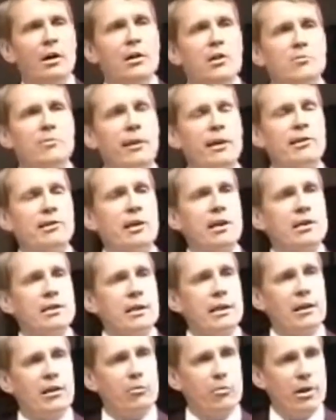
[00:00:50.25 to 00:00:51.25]
Space has
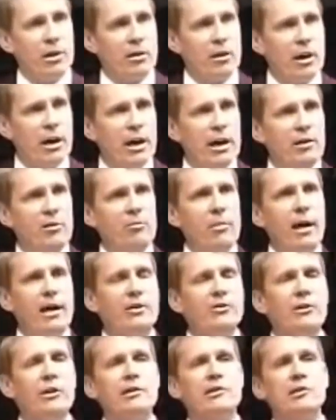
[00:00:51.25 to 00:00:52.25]
length, width, height.
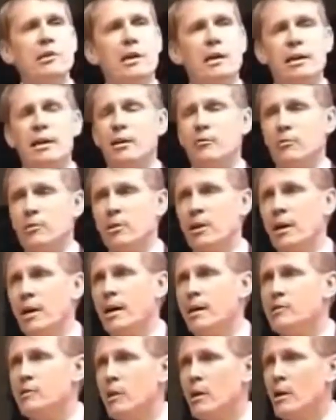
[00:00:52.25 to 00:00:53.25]
Matter has solid, liquid,
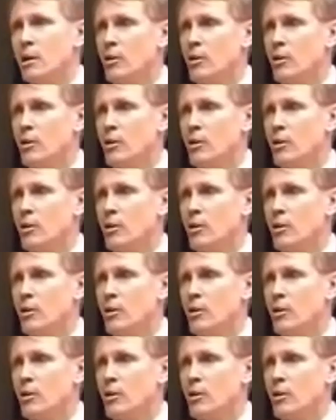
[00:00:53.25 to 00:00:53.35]
gas.